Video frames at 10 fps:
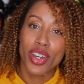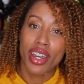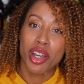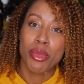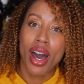
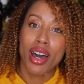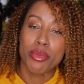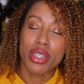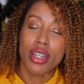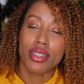hair
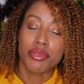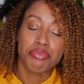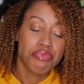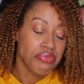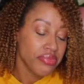bomb. So
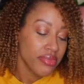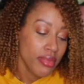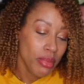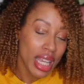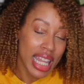
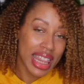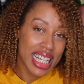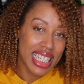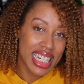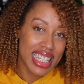
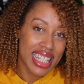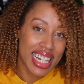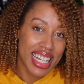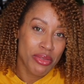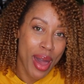let's get into the
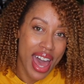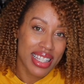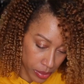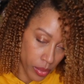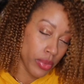next
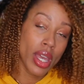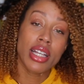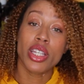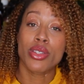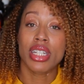mask.
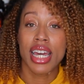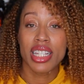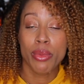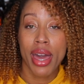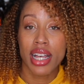So
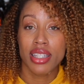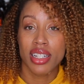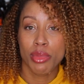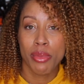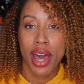today's mask is
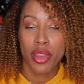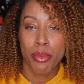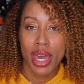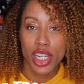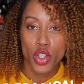going to be by The
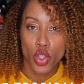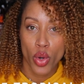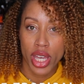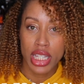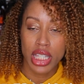Main
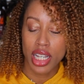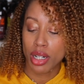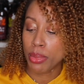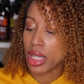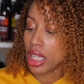Choice. It's going
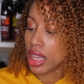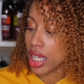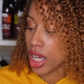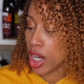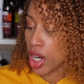to be
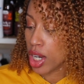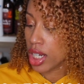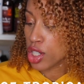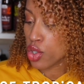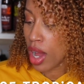
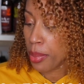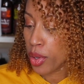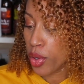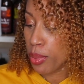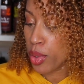their
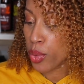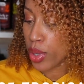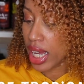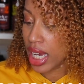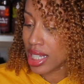Tropical
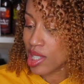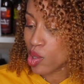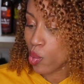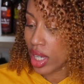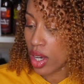Moringa
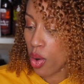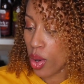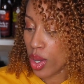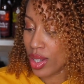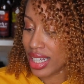Sweet
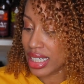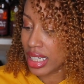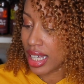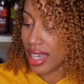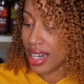Oil
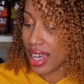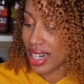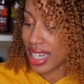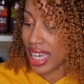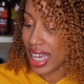and
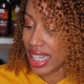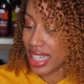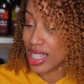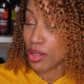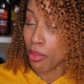Honey
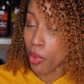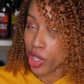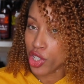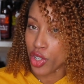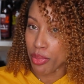Endless
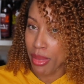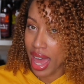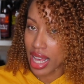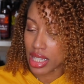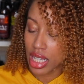Moisture
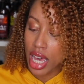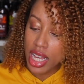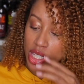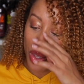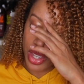Mask.
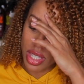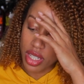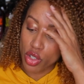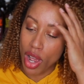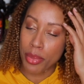So this is
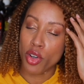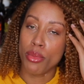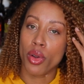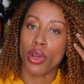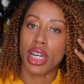a Tropical
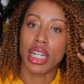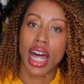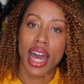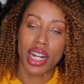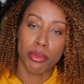Moringa
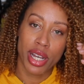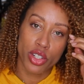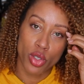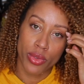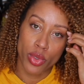line. I'm not
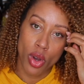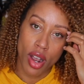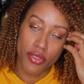sure if you are